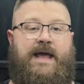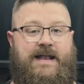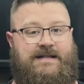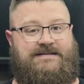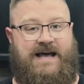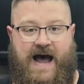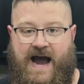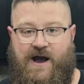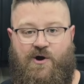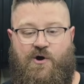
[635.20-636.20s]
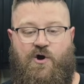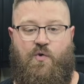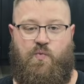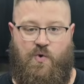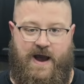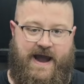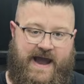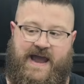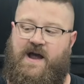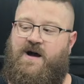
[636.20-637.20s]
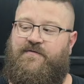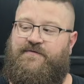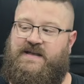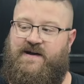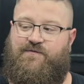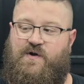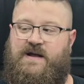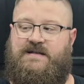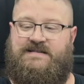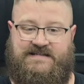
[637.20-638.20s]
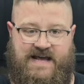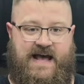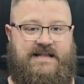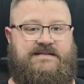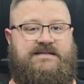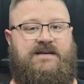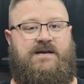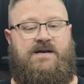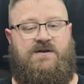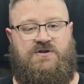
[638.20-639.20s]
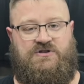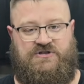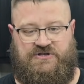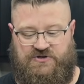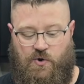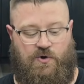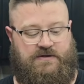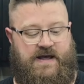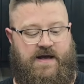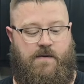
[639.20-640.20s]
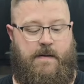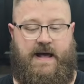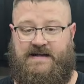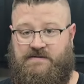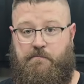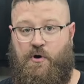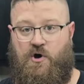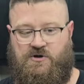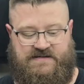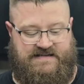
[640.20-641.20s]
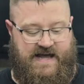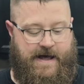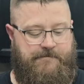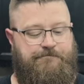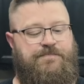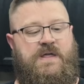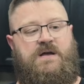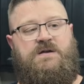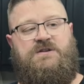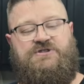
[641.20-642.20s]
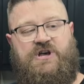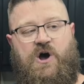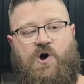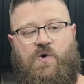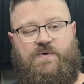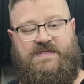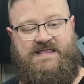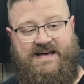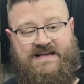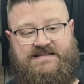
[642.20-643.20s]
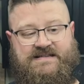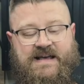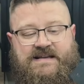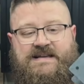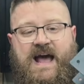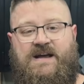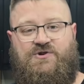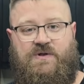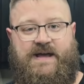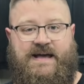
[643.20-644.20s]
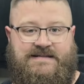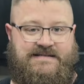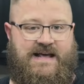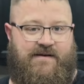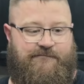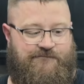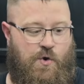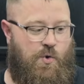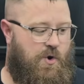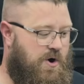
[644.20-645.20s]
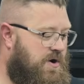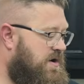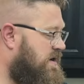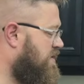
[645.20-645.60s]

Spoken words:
an entire array of different sets sold as a bulk set. So this is actually a set of 4,